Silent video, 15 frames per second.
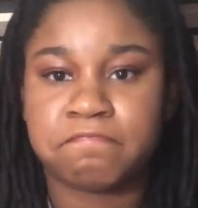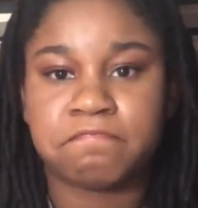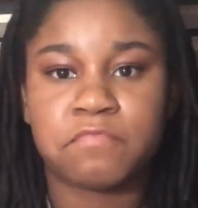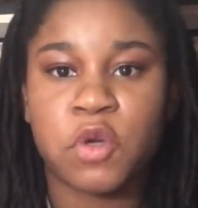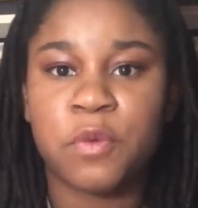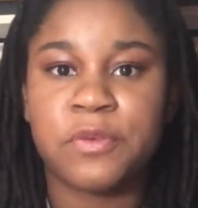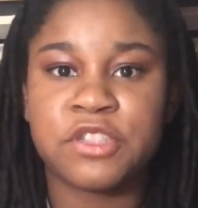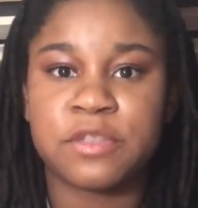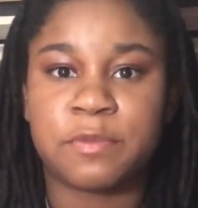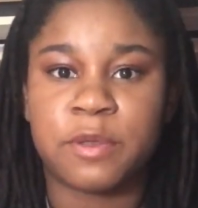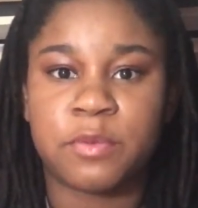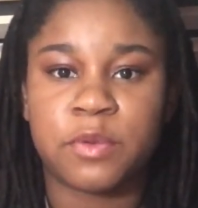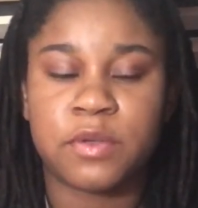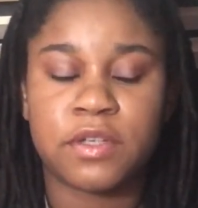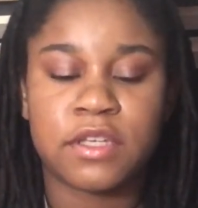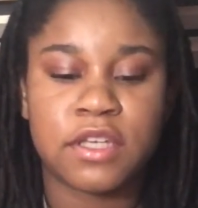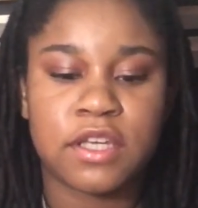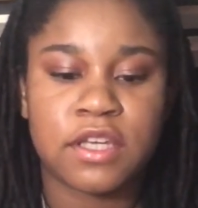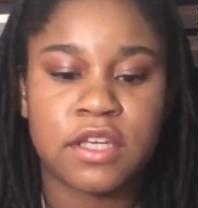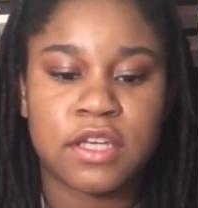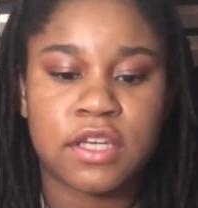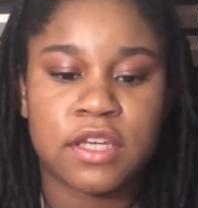a whole bunch of people.
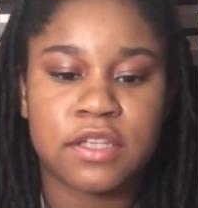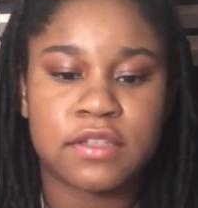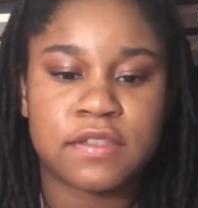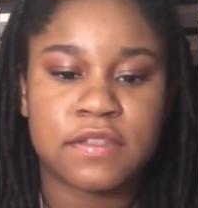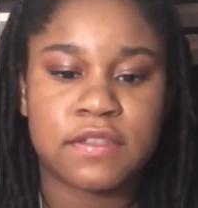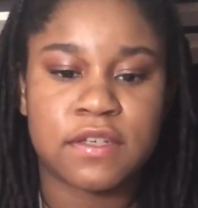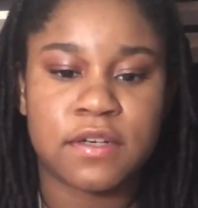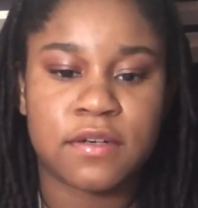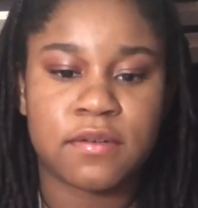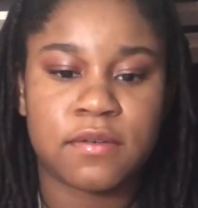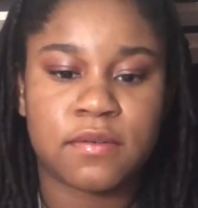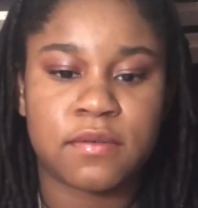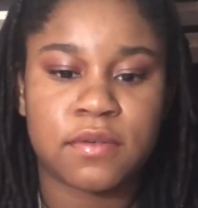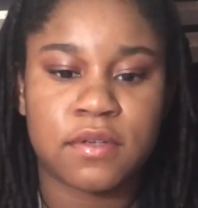And so